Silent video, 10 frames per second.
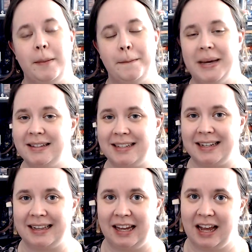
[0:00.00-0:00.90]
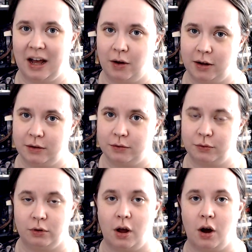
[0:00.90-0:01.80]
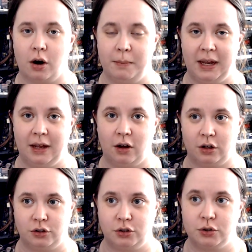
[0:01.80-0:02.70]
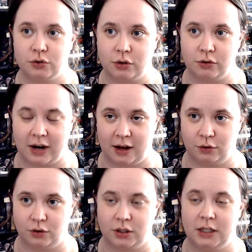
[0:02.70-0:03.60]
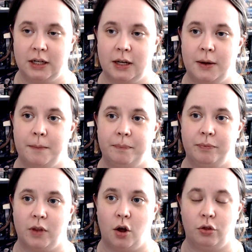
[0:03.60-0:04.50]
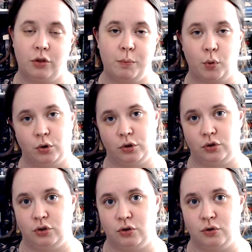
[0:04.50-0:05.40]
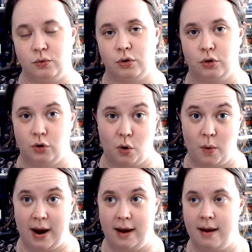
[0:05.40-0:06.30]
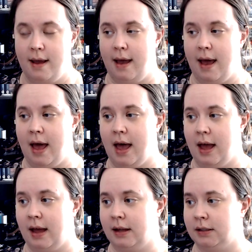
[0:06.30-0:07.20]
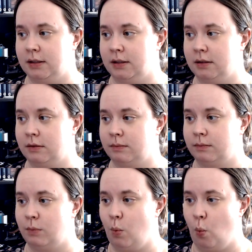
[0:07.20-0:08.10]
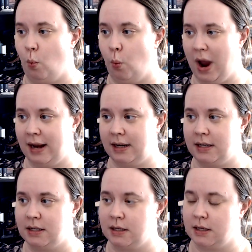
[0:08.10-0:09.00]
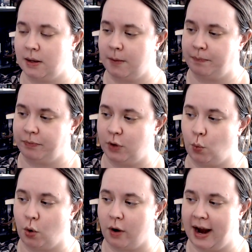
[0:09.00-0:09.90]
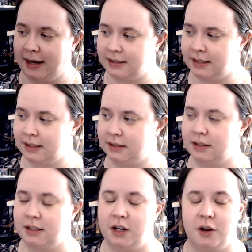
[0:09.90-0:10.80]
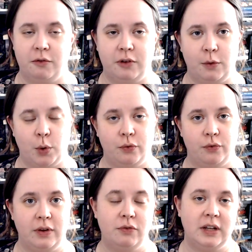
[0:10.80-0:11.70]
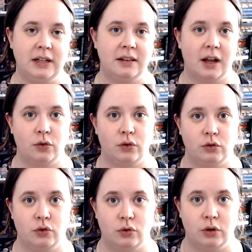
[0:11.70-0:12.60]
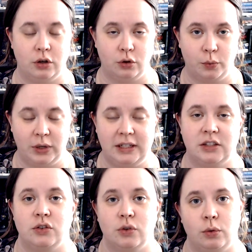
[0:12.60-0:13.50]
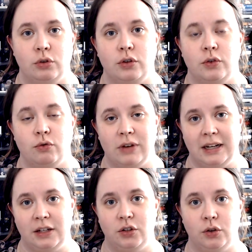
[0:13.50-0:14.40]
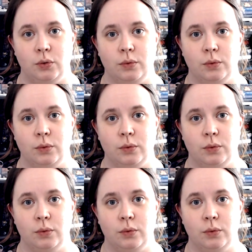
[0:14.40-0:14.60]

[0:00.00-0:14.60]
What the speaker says: basically a full army on neutral ground on the border to Norway. And when the war ended, there were 15,000 Norwegian soldiers ready to